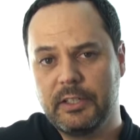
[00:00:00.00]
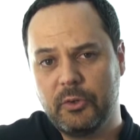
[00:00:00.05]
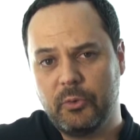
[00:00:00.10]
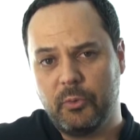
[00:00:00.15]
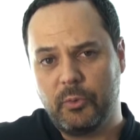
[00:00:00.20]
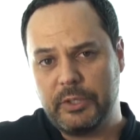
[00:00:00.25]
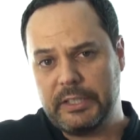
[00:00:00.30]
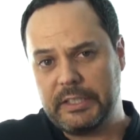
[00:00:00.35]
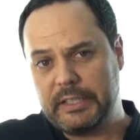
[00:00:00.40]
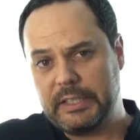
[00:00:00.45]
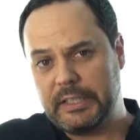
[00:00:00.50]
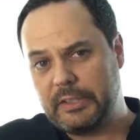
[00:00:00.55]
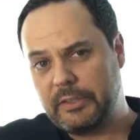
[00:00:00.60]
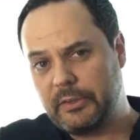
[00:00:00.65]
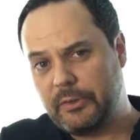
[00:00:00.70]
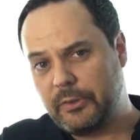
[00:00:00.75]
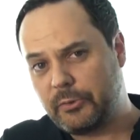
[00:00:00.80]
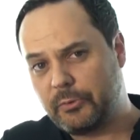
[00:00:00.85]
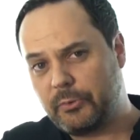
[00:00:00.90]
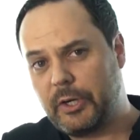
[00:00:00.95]
When you get into
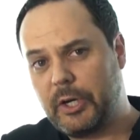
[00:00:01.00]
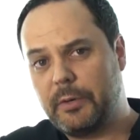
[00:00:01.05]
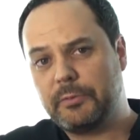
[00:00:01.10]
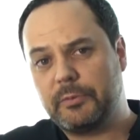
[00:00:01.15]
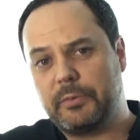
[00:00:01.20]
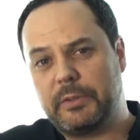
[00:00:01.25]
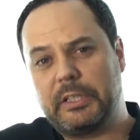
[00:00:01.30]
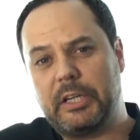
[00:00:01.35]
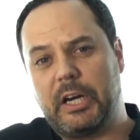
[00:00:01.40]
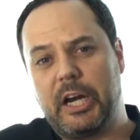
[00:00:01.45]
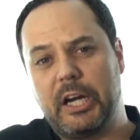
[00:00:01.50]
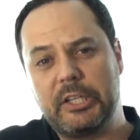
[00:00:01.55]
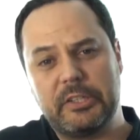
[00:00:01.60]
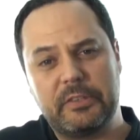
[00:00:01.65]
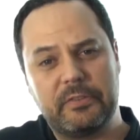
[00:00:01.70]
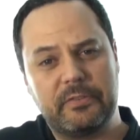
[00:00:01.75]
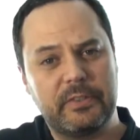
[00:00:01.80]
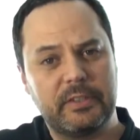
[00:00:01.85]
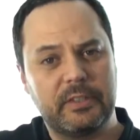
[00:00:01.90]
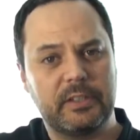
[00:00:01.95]
those realms with God,
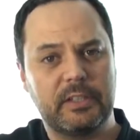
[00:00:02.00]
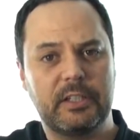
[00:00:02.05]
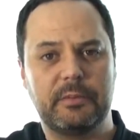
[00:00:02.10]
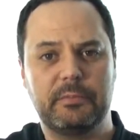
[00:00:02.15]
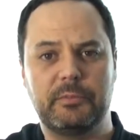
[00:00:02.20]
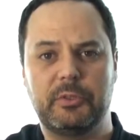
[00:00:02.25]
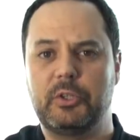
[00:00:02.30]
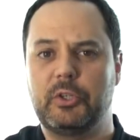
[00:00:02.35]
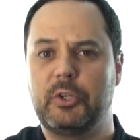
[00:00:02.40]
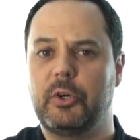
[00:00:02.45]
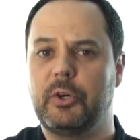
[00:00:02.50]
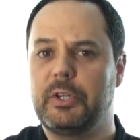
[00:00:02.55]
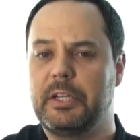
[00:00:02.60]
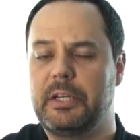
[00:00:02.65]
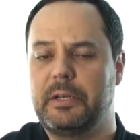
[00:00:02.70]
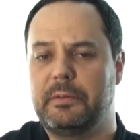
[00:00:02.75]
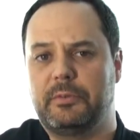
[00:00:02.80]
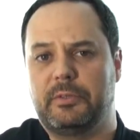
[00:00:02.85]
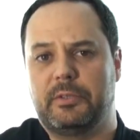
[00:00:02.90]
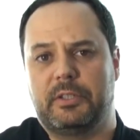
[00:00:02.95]
you feel Him, you know
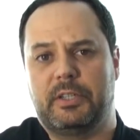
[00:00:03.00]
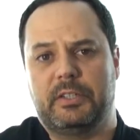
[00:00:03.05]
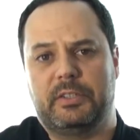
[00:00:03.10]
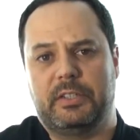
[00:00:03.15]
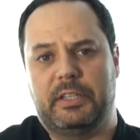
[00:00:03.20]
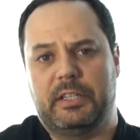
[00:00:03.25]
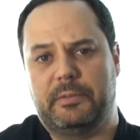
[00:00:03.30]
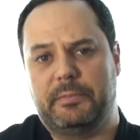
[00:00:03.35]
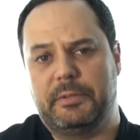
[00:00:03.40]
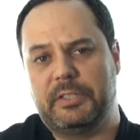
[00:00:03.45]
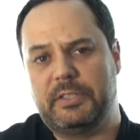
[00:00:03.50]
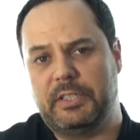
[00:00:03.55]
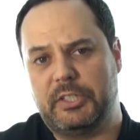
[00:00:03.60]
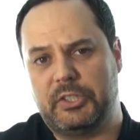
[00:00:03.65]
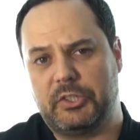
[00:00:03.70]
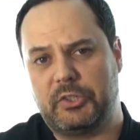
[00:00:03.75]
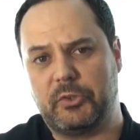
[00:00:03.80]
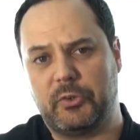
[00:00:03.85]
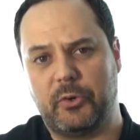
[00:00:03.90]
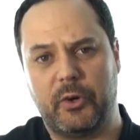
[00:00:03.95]
Him, His intimacy
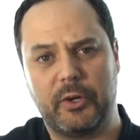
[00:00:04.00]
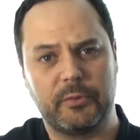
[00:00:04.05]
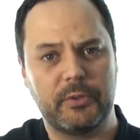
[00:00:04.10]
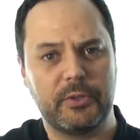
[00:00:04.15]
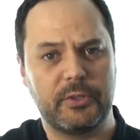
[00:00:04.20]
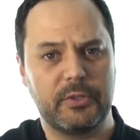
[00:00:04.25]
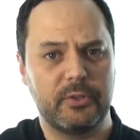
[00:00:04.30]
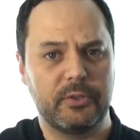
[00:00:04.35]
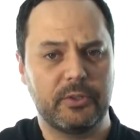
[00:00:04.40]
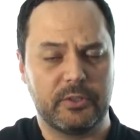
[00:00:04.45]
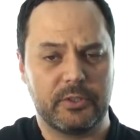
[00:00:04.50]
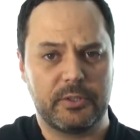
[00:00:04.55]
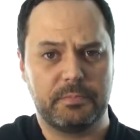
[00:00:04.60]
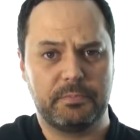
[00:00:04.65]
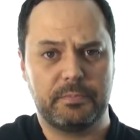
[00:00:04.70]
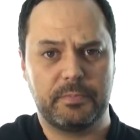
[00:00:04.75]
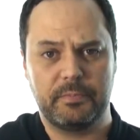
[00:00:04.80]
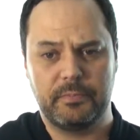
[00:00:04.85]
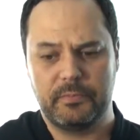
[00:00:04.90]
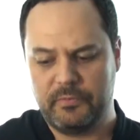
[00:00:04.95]
is growing with you, you're
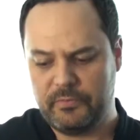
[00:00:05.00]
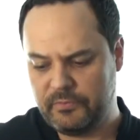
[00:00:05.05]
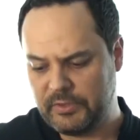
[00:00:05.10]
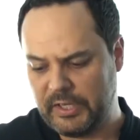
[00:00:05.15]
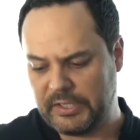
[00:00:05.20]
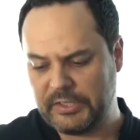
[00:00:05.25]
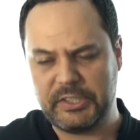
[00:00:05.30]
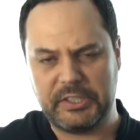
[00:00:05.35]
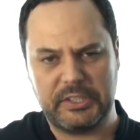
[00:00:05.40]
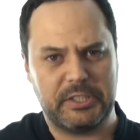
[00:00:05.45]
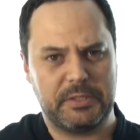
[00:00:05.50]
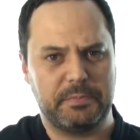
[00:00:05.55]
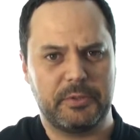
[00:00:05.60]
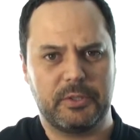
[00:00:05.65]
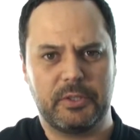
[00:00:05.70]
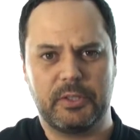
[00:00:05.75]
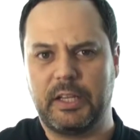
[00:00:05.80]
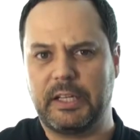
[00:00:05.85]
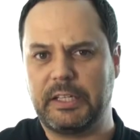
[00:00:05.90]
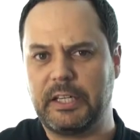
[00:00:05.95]
sensing His
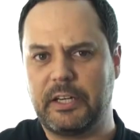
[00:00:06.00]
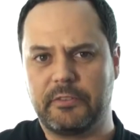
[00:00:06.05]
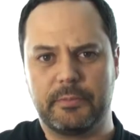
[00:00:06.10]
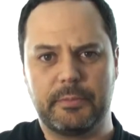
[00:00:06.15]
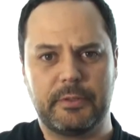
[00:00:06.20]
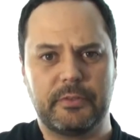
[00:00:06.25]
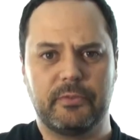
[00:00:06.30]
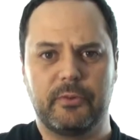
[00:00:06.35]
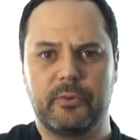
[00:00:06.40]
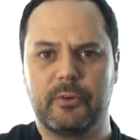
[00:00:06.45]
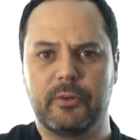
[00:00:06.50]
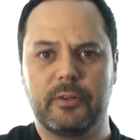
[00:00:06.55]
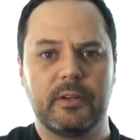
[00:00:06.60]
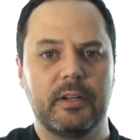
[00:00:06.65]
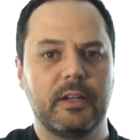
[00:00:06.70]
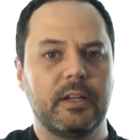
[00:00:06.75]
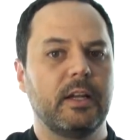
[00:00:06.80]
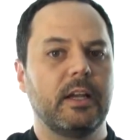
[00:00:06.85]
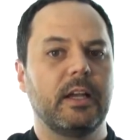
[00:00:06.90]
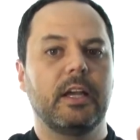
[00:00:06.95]
Spirit like never
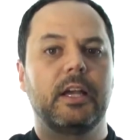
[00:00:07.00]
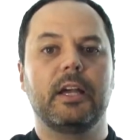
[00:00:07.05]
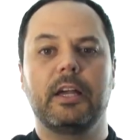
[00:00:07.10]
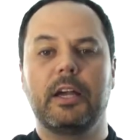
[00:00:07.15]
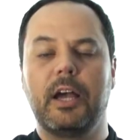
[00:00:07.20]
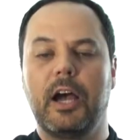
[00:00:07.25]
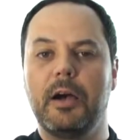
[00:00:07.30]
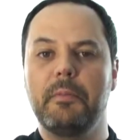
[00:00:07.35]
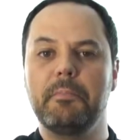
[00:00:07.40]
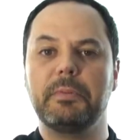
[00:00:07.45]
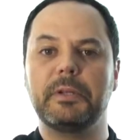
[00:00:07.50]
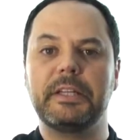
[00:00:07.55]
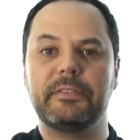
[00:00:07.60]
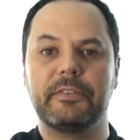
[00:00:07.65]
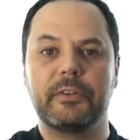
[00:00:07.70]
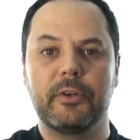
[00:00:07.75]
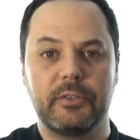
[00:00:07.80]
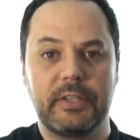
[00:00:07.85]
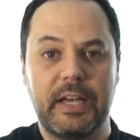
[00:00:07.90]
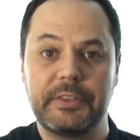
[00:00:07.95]
before.
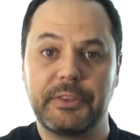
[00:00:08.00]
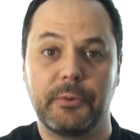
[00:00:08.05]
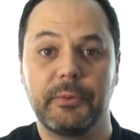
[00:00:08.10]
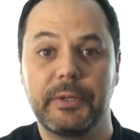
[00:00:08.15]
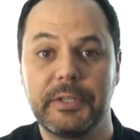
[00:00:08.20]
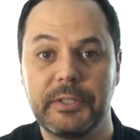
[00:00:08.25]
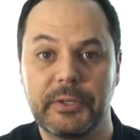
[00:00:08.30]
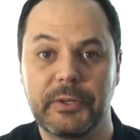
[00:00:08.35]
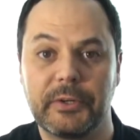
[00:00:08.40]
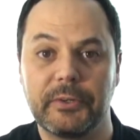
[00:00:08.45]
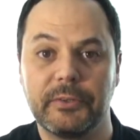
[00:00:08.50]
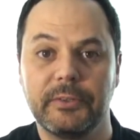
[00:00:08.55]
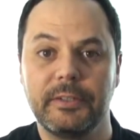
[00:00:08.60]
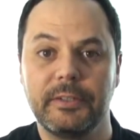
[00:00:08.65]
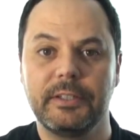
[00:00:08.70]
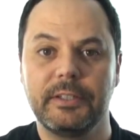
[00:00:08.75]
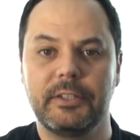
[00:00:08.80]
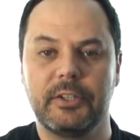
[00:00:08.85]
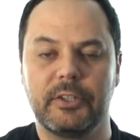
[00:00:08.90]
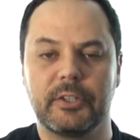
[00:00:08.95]
Unbelief goes out the window.
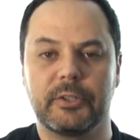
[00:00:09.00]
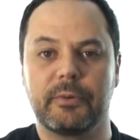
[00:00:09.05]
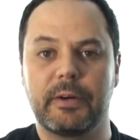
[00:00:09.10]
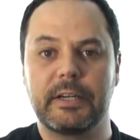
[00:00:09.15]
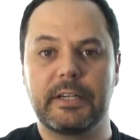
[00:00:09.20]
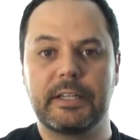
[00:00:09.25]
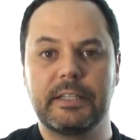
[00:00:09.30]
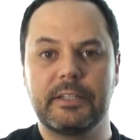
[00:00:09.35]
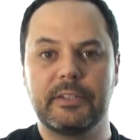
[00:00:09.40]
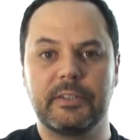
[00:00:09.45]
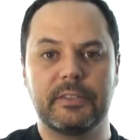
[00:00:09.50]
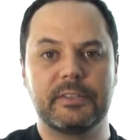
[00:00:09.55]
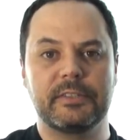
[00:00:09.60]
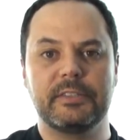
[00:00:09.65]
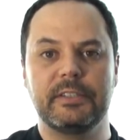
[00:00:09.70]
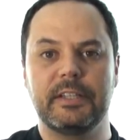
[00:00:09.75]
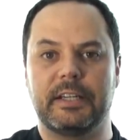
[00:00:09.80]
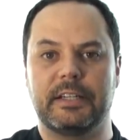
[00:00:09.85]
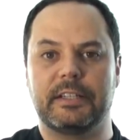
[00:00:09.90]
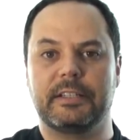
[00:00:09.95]
you know, you're ready to heal the
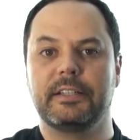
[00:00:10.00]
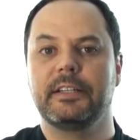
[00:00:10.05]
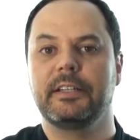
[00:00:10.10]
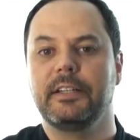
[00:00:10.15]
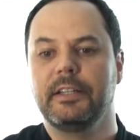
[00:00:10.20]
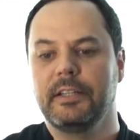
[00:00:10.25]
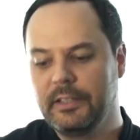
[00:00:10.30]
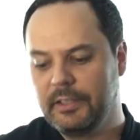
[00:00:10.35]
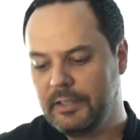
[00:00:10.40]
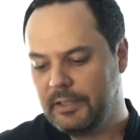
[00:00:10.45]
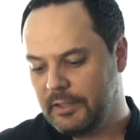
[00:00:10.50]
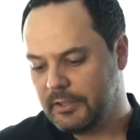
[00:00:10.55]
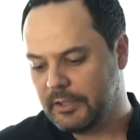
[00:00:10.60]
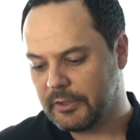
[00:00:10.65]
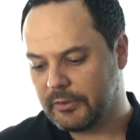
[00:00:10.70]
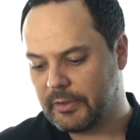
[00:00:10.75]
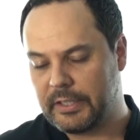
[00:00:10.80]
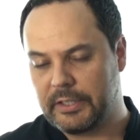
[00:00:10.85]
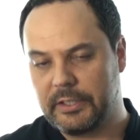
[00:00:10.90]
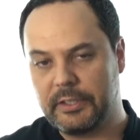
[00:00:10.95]
sick,
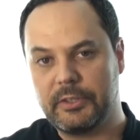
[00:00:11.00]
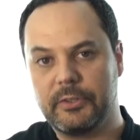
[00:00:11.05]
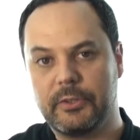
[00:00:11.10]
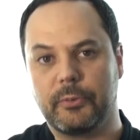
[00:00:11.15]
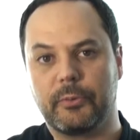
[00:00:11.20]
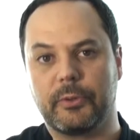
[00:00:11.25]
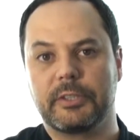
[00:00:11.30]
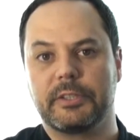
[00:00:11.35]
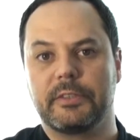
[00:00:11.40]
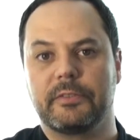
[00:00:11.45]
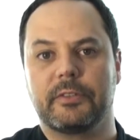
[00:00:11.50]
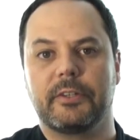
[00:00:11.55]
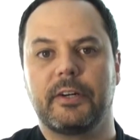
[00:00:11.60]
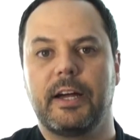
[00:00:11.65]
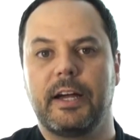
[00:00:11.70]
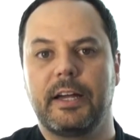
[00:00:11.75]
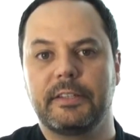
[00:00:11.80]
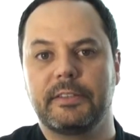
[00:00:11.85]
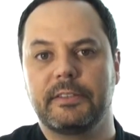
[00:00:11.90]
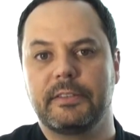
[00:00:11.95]
you're ready to do the works of
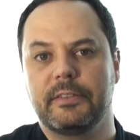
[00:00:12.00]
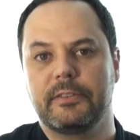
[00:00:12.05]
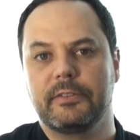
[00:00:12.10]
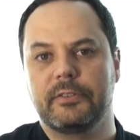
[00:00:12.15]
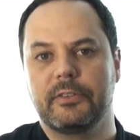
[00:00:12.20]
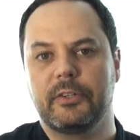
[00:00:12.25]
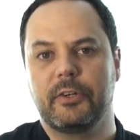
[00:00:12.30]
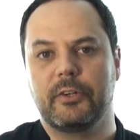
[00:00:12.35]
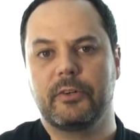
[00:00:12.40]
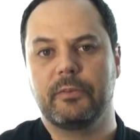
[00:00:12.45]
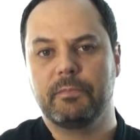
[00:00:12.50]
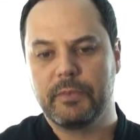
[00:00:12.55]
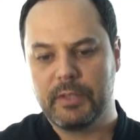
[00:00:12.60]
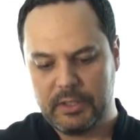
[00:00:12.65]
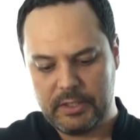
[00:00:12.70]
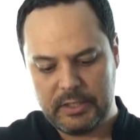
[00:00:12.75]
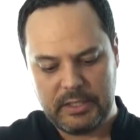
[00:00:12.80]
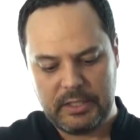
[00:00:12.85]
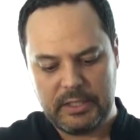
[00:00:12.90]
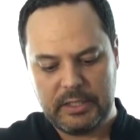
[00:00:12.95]
Christ. So
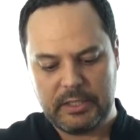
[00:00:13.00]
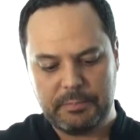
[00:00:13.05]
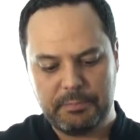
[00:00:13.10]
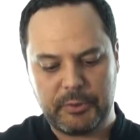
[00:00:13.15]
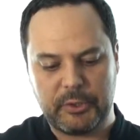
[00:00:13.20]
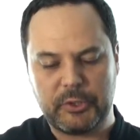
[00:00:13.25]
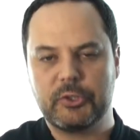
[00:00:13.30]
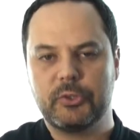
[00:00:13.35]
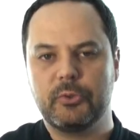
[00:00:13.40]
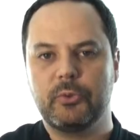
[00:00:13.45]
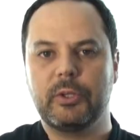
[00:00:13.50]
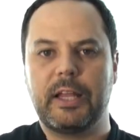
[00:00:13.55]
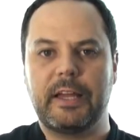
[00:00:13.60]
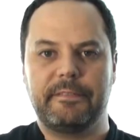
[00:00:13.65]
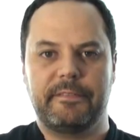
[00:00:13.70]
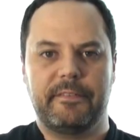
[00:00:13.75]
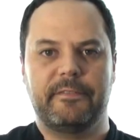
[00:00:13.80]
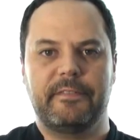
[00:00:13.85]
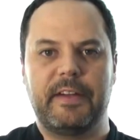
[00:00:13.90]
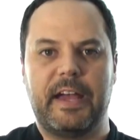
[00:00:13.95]
pursue a
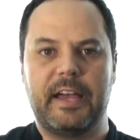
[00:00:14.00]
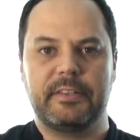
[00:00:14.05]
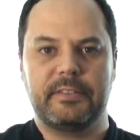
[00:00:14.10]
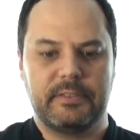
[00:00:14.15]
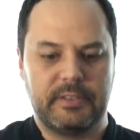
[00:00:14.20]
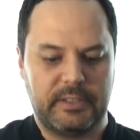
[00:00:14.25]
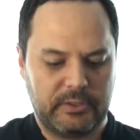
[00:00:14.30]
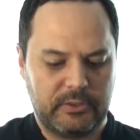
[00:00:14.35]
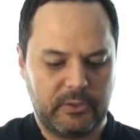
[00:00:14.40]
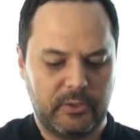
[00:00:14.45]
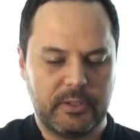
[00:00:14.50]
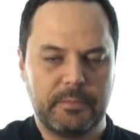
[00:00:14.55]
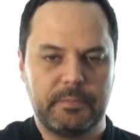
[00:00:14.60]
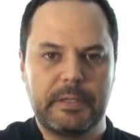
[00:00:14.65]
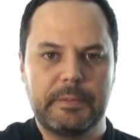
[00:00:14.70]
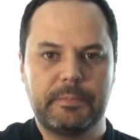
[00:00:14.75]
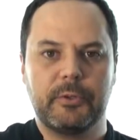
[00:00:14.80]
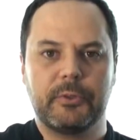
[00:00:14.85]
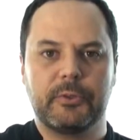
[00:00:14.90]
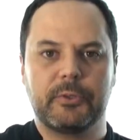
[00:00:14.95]
life of fasting. Don't let
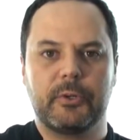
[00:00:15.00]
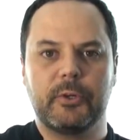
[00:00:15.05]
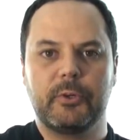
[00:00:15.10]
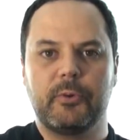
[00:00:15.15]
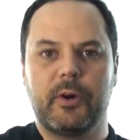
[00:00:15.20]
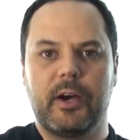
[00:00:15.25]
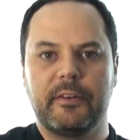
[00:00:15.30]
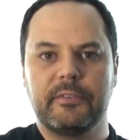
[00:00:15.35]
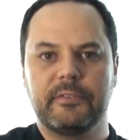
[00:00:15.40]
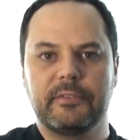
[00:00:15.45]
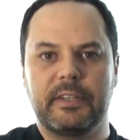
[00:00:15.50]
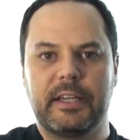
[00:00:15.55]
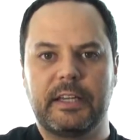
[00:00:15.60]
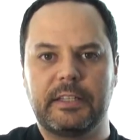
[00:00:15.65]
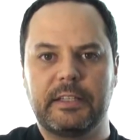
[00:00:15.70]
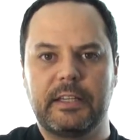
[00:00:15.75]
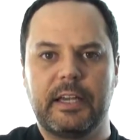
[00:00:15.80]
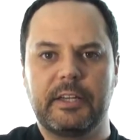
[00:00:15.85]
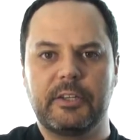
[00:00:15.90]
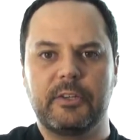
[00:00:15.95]
people throw you off
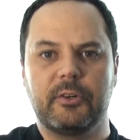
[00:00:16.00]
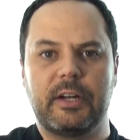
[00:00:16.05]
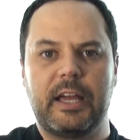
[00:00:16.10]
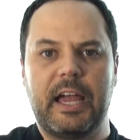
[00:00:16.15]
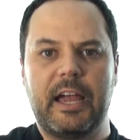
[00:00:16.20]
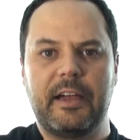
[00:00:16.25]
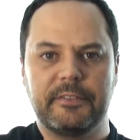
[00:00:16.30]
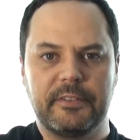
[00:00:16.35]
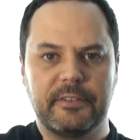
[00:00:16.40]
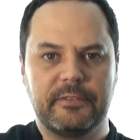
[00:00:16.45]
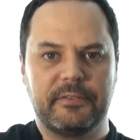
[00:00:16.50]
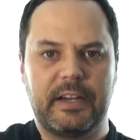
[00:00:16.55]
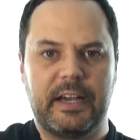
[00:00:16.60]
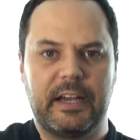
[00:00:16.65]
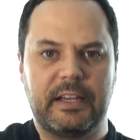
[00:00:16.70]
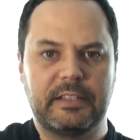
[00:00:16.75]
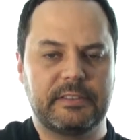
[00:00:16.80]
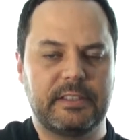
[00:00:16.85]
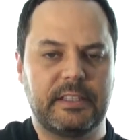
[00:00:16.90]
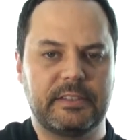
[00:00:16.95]
saying, yeah, you don't have to
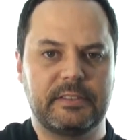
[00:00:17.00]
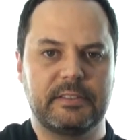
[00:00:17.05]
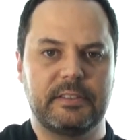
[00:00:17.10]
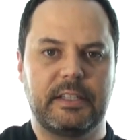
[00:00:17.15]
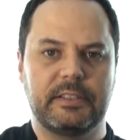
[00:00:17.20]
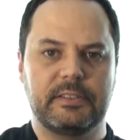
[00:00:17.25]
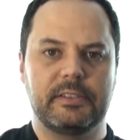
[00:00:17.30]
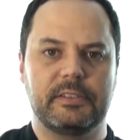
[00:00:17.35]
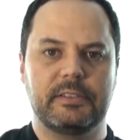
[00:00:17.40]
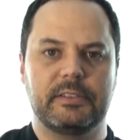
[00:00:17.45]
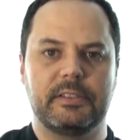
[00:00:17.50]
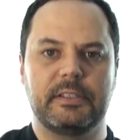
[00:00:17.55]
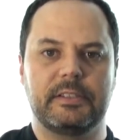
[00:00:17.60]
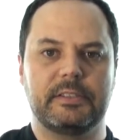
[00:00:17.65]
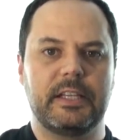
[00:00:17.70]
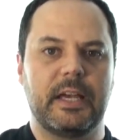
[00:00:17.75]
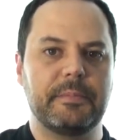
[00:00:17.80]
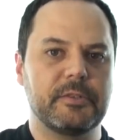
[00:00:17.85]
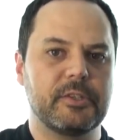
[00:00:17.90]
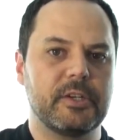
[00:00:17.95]
fast. That's, that's just a
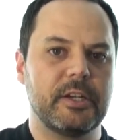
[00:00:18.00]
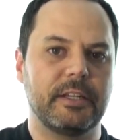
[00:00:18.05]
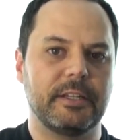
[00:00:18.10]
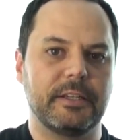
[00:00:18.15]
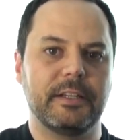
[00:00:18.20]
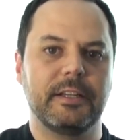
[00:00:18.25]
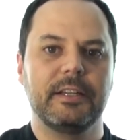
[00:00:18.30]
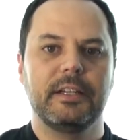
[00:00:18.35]
deception.